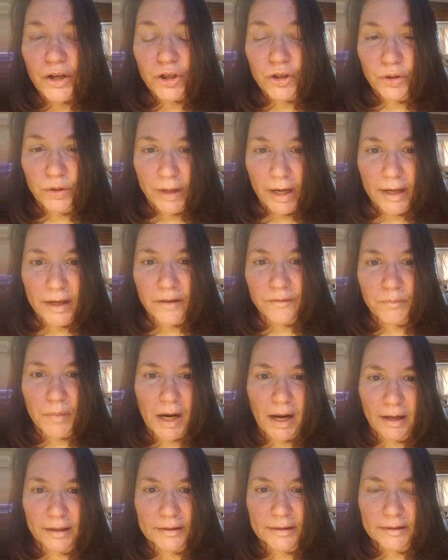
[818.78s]
creative
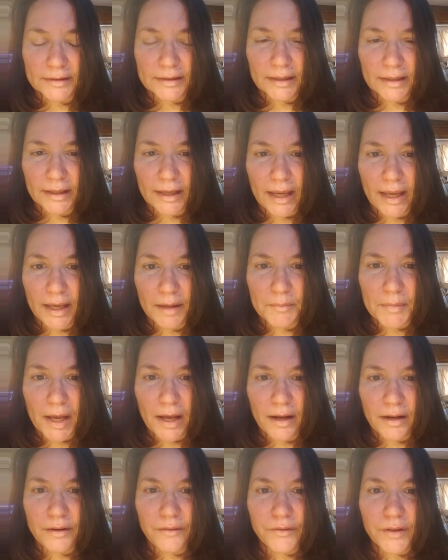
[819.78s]
practice it came
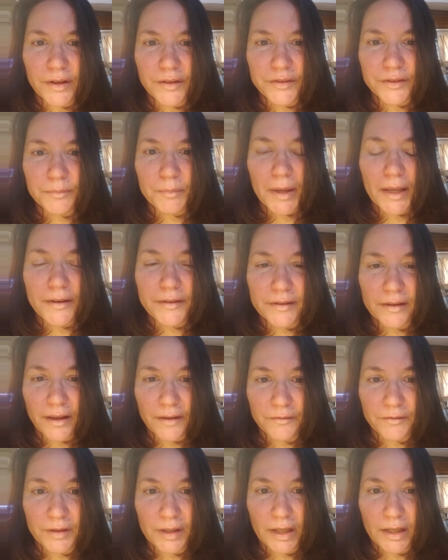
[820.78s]
out of a space
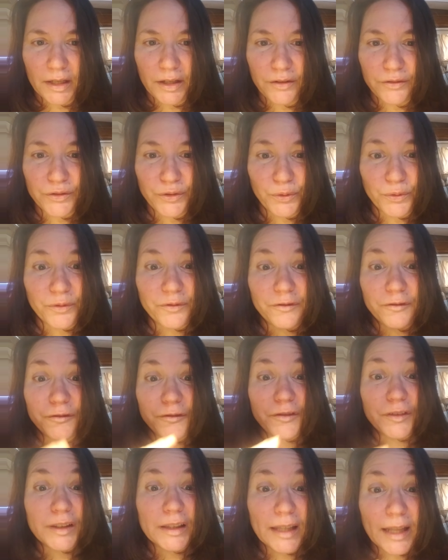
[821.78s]
of needing to
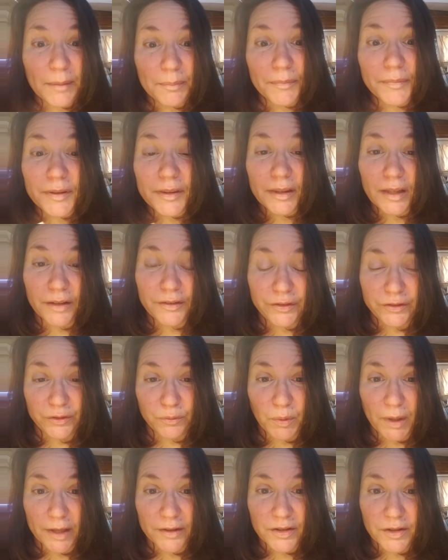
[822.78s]
flip the
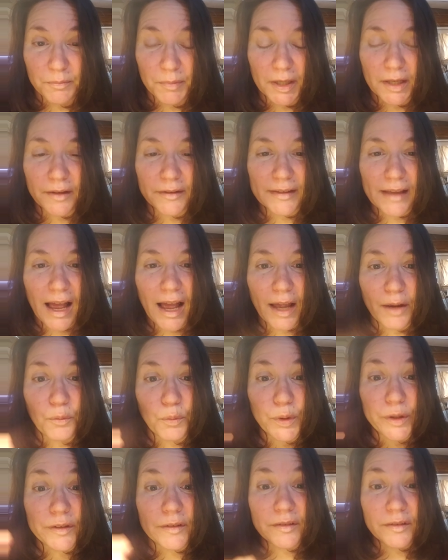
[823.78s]
switch because I
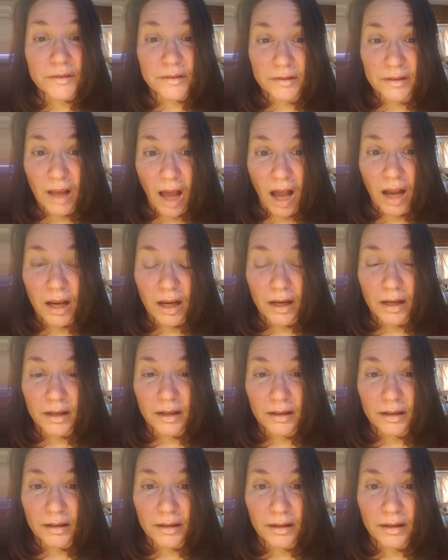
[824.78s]
was stuck.
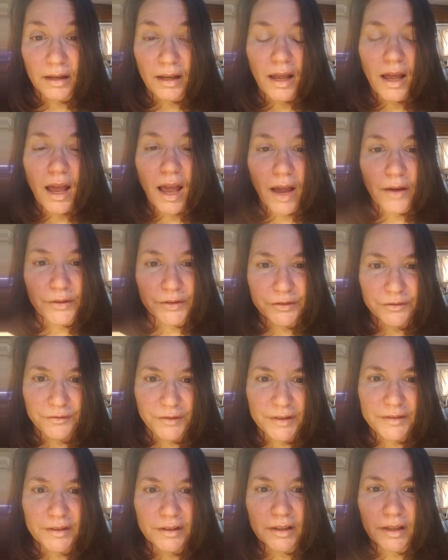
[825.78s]
I was
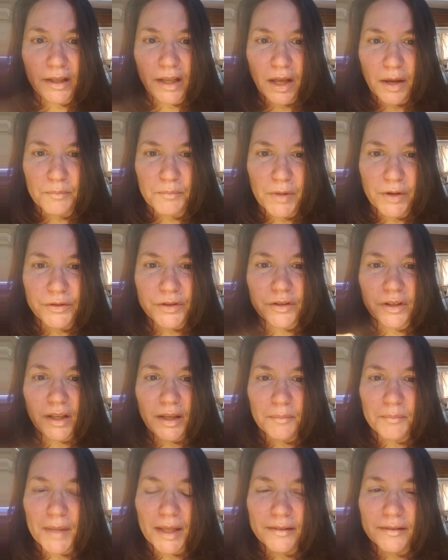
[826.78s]
physically,
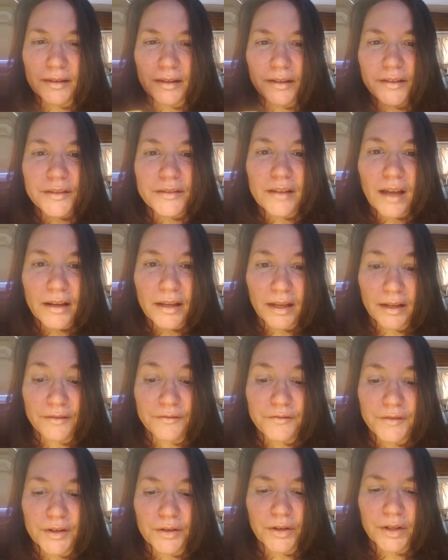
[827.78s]
emotionally, and mentally stuck
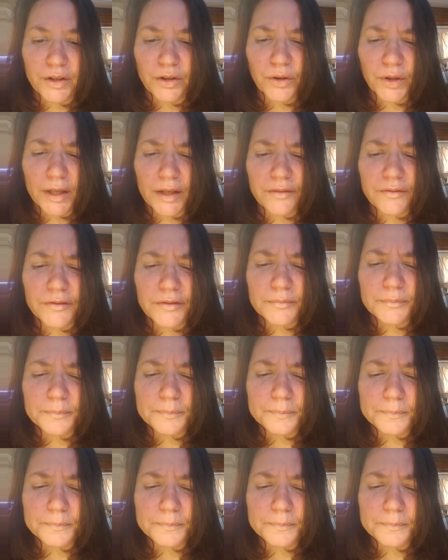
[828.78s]
in fear and grief.